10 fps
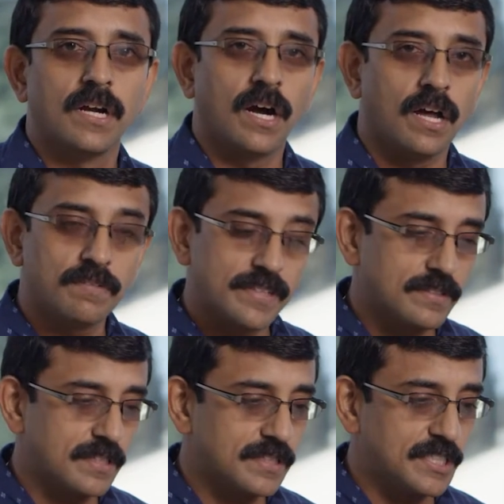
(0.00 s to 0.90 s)

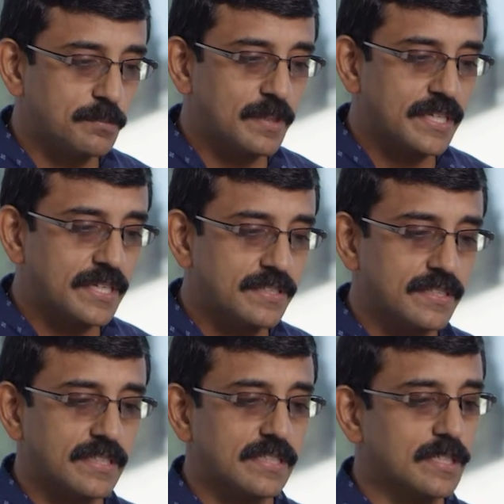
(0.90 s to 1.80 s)
Always-on
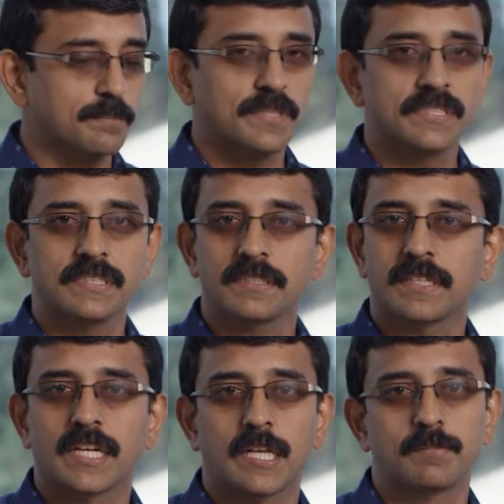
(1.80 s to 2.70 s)
deduplication and compression
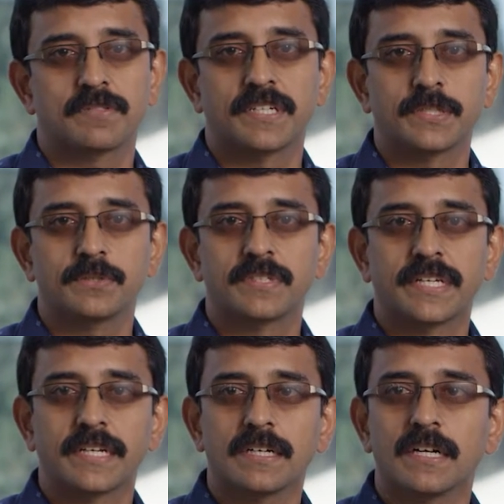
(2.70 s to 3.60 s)
helps reduce the
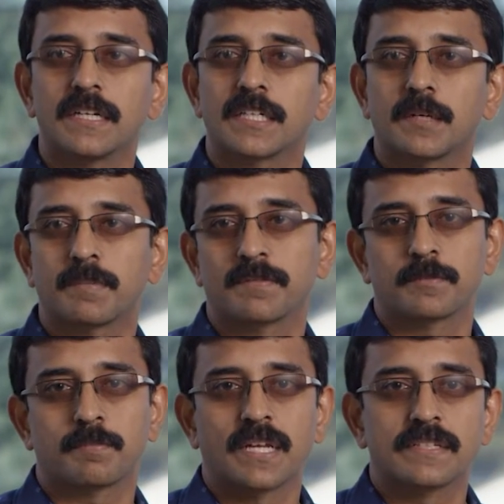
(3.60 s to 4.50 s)
data on top of
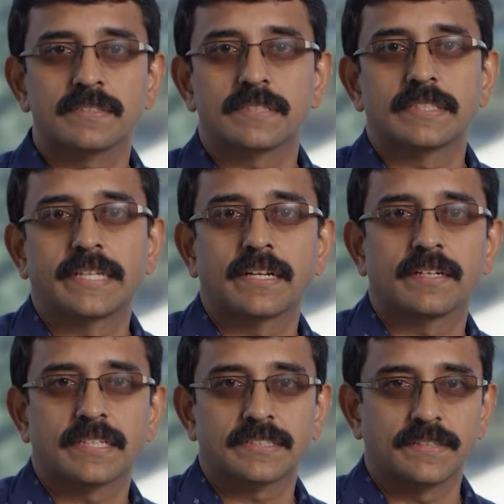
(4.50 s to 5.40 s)
Splunk's data
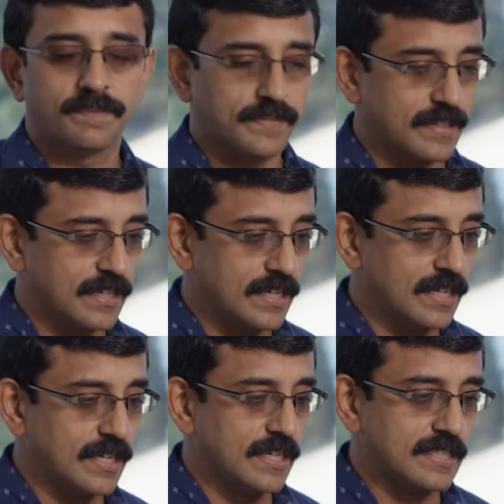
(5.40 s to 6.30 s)
reduction.
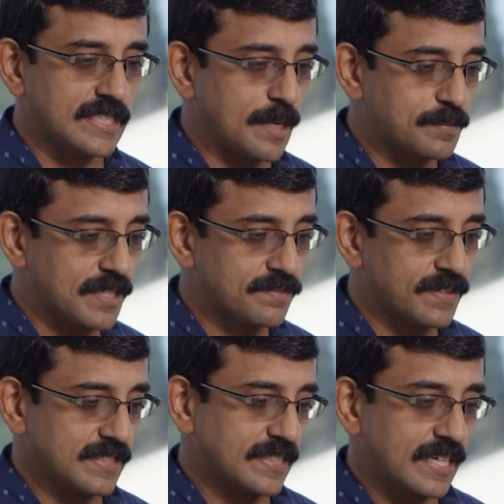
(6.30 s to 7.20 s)
Snapshot
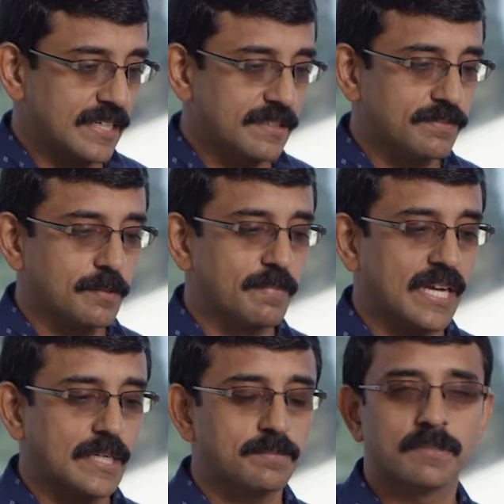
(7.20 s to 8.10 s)
functionality for
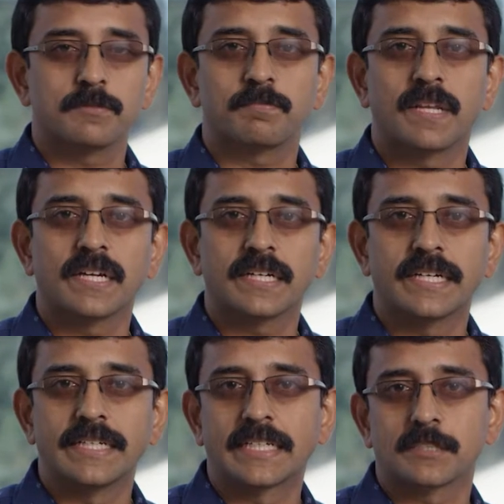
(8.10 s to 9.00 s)
backups of Splunk
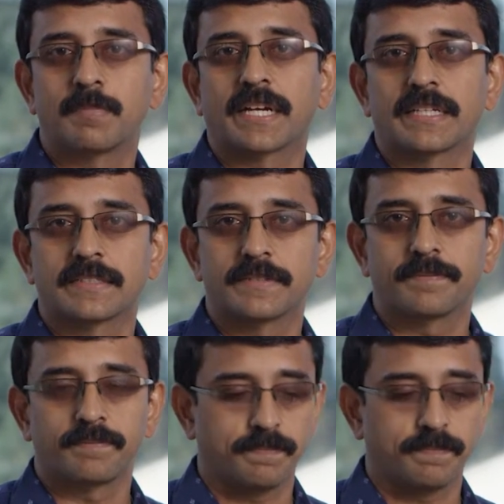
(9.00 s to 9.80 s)
index buckets.